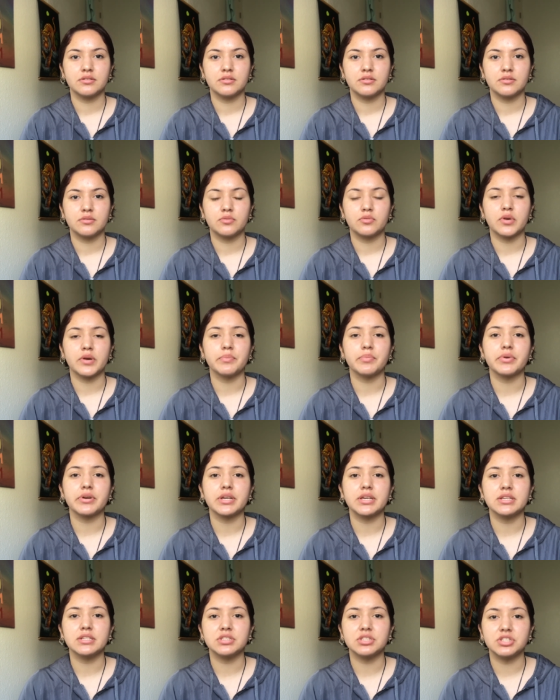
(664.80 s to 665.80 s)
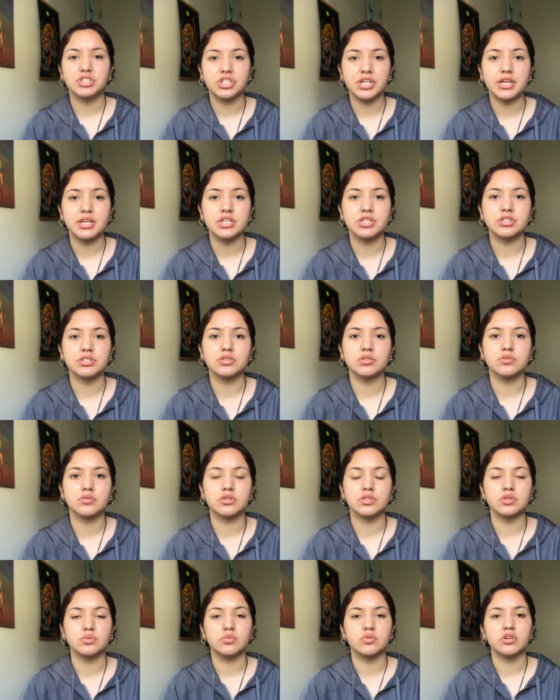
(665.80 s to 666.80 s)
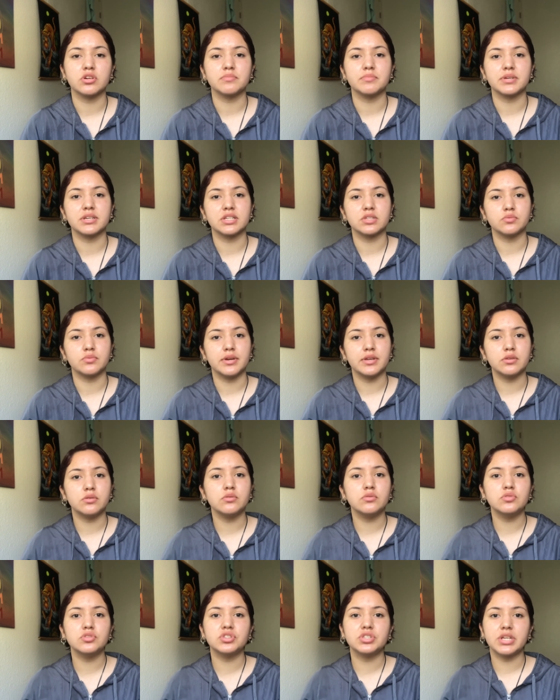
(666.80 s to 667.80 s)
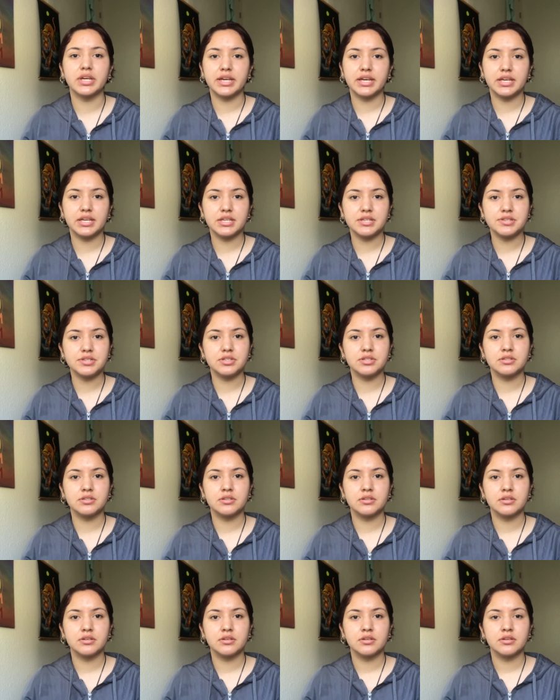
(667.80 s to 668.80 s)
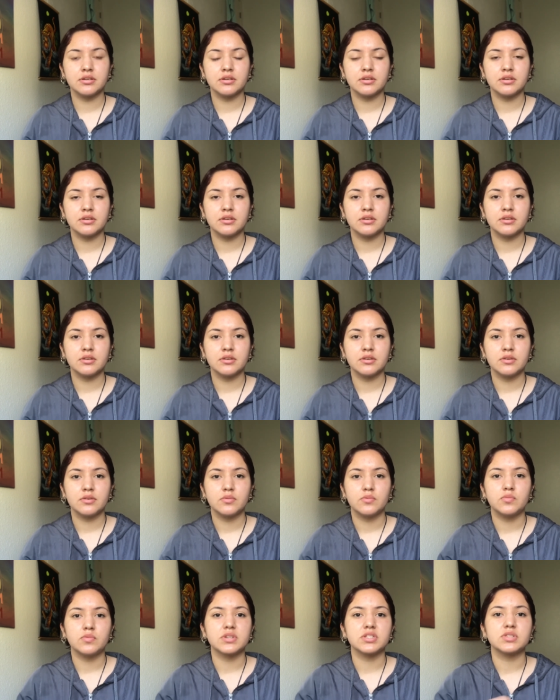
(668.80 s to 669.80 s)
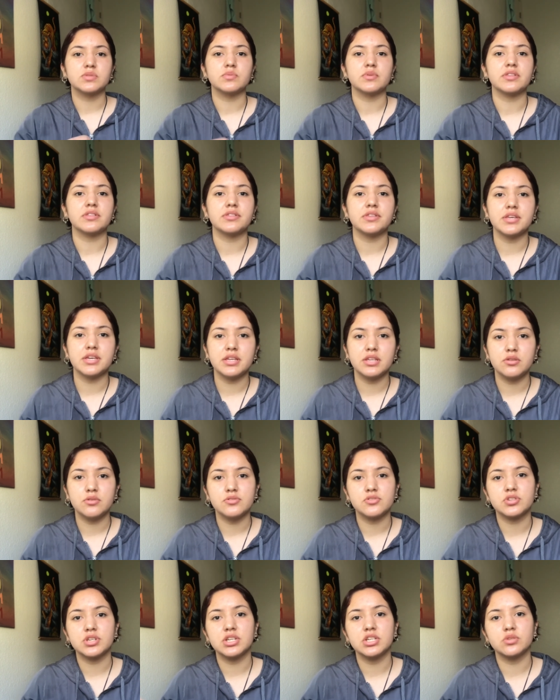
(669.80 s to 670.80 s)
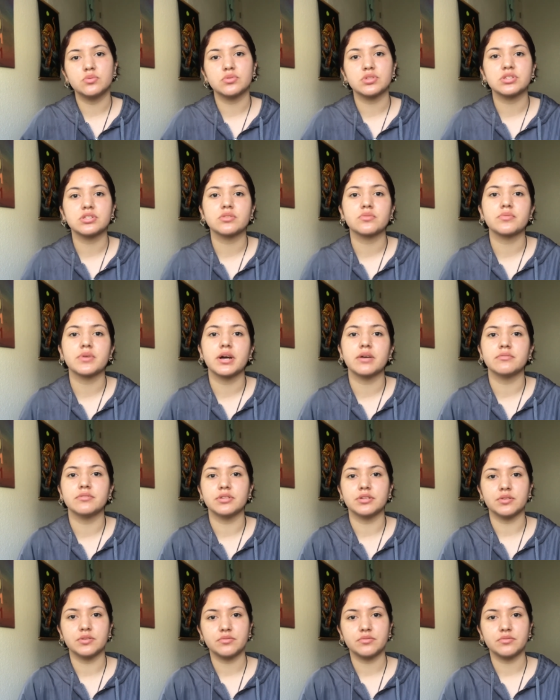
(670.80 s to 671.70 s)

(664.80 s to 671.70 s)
who are bringing change into this world because when you change what's within, you change what's around you.